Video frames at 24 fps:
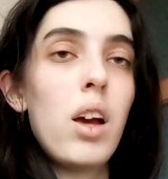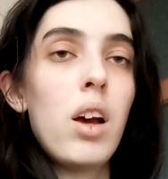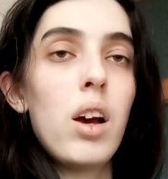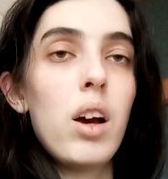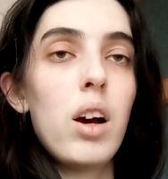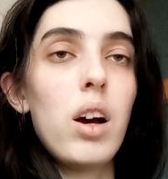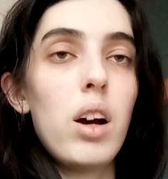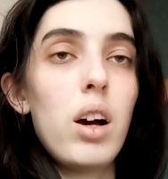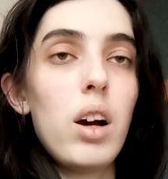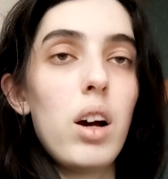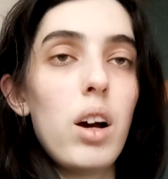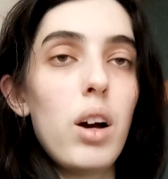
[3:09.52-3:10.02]

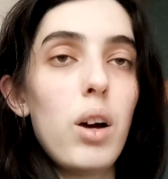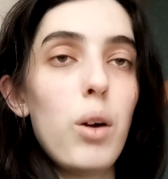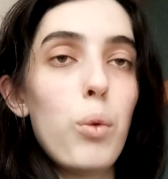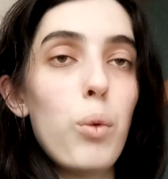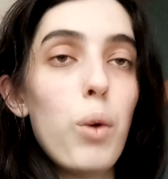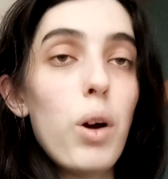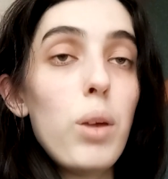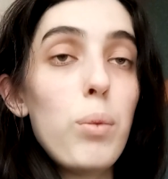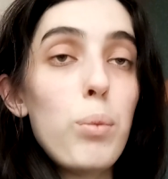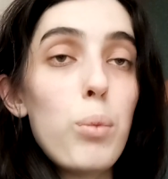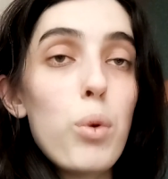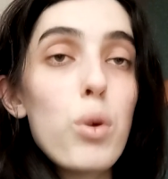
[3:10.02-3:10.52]

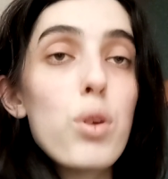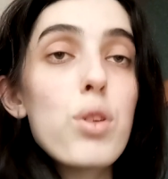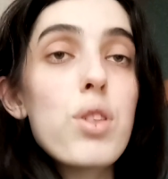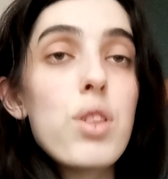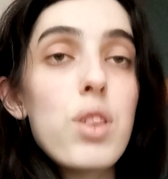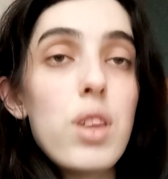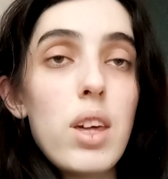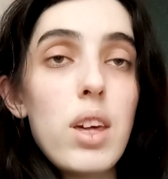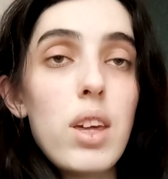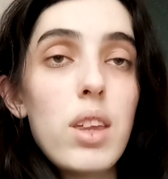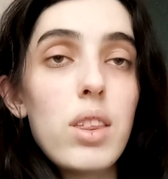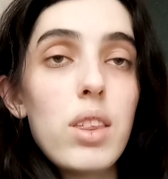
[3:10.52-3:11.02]
One more
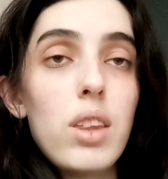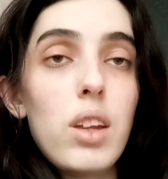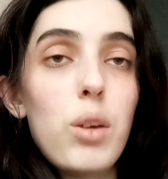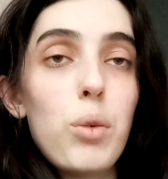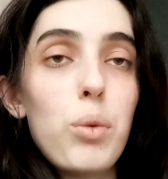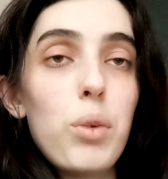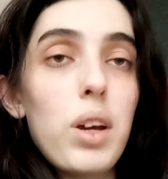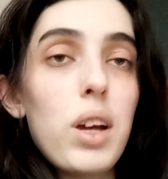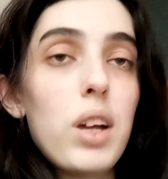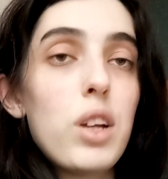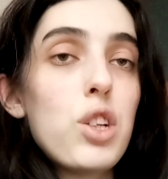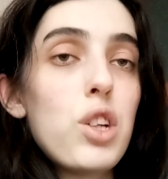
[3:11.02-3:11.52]
thing that
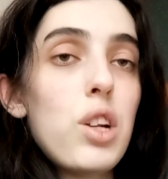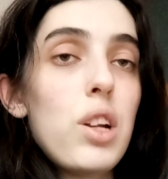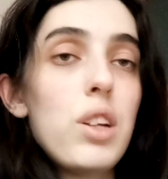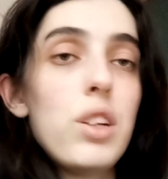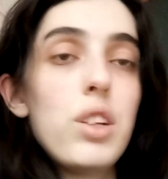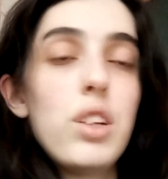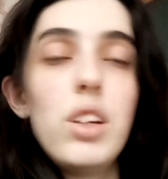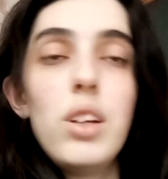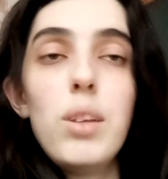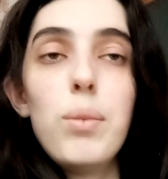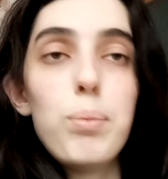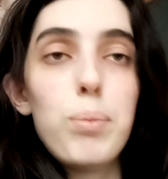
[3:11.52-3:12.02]
we actually
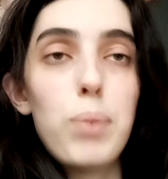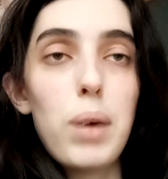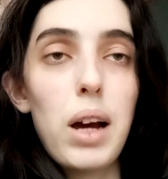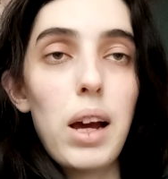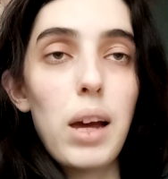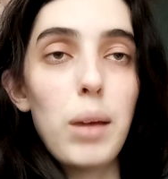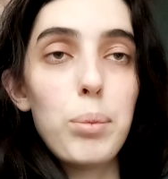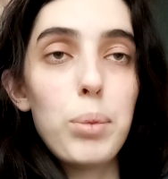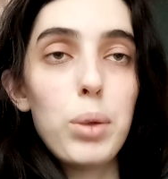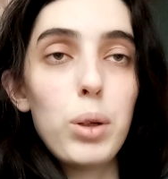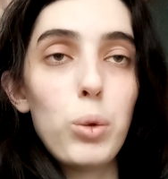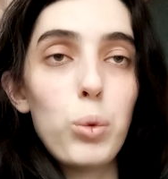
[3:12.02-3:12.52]
didn't buy
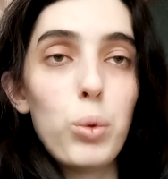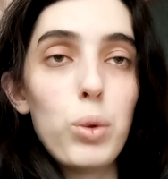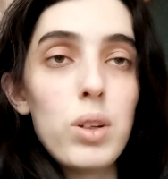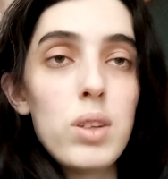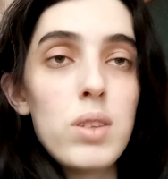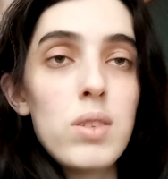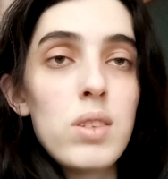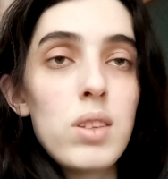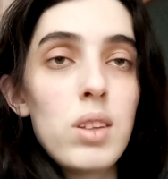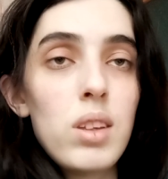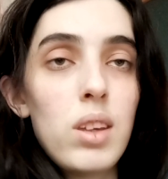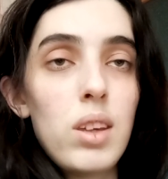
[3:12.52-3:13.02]
but
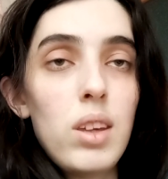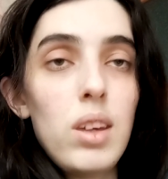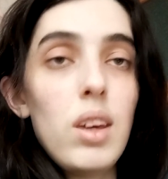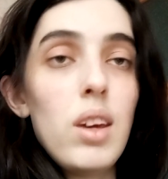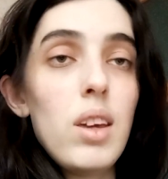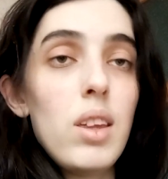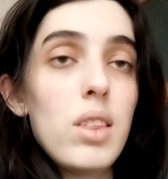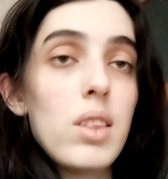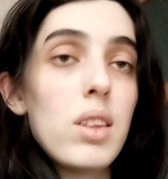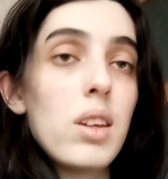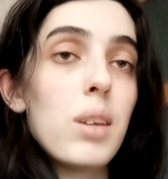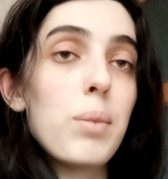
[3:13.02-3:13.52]
was here
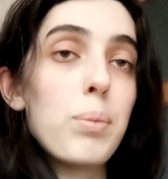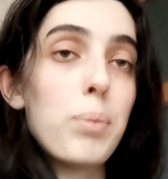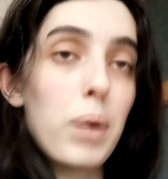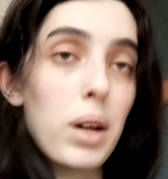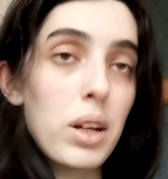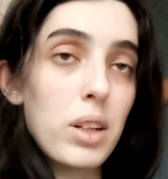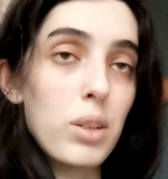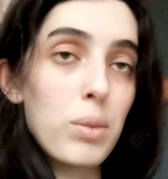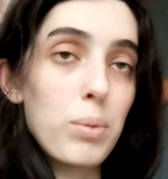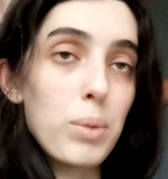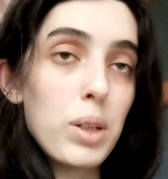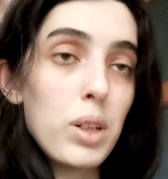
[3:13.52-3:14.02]
in the
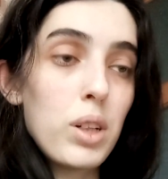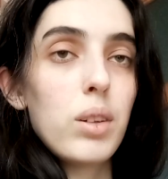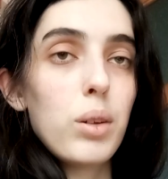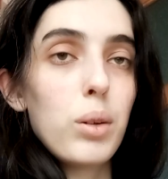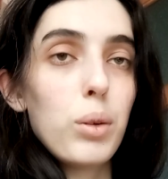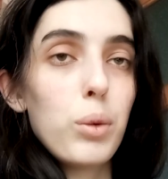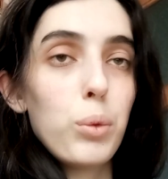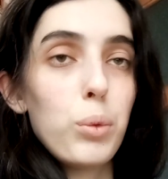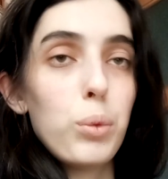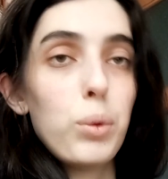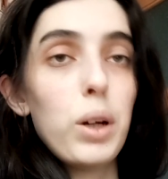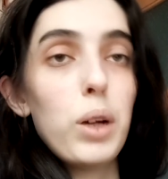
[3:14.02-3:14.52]
apartment
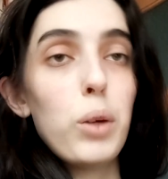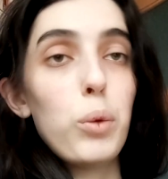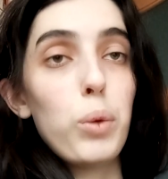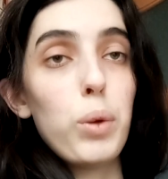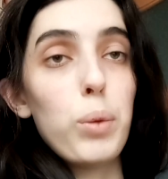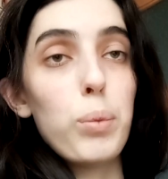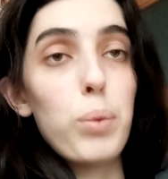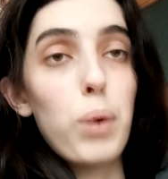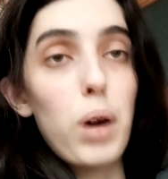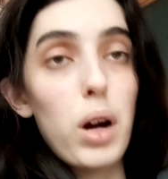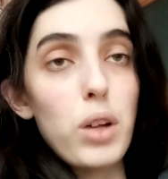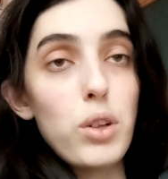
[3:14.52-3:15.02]
when we
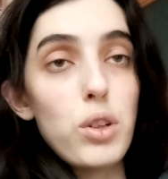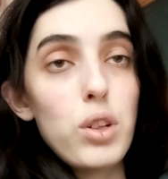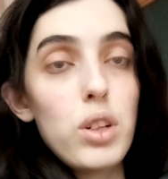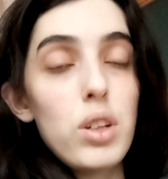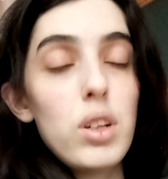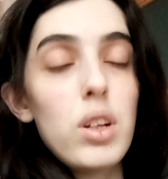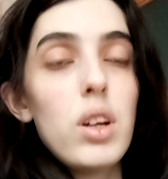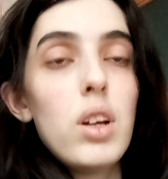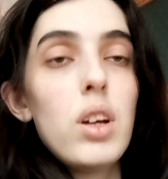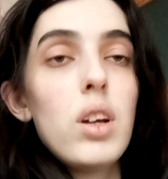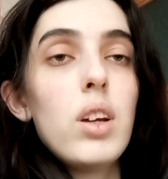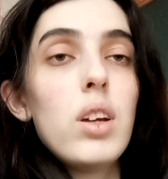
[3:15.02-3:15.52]
bought it
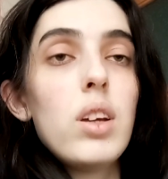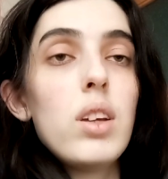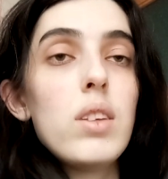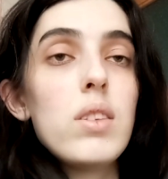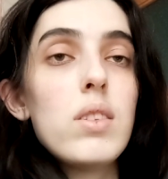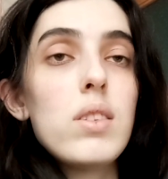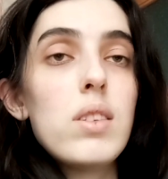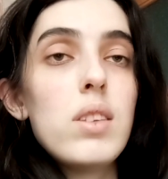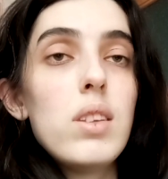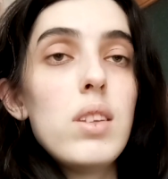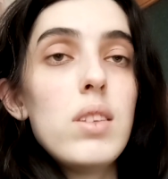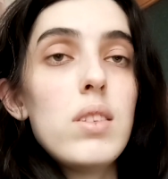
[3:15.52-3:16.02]
is
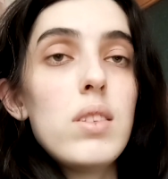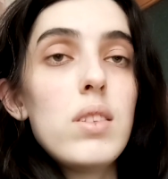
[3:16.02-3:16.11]
this